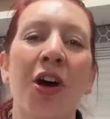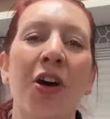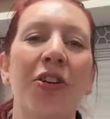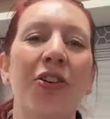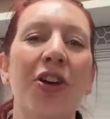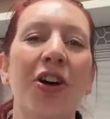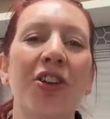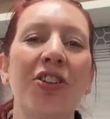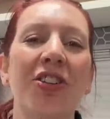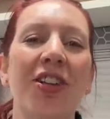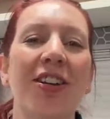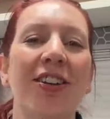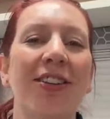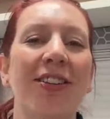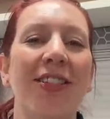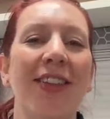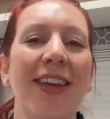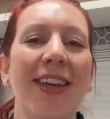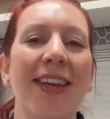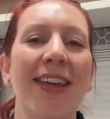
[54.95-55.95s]
not just
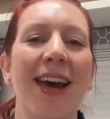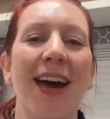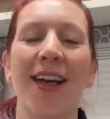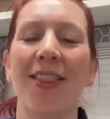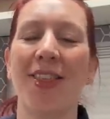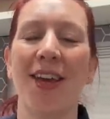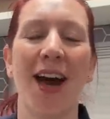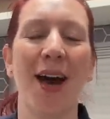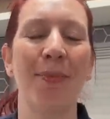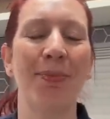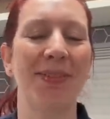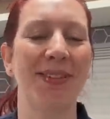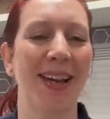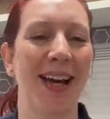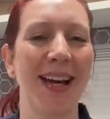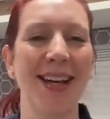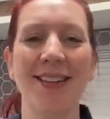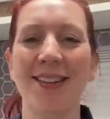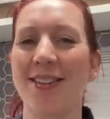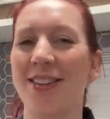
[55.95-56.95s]
the
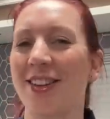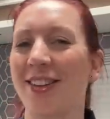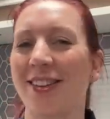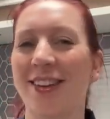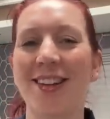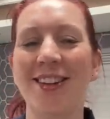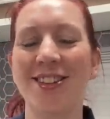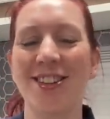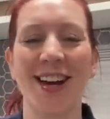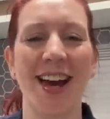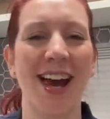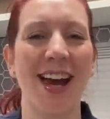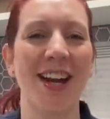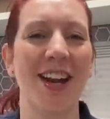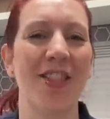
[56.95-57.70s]
upsides and the sunshine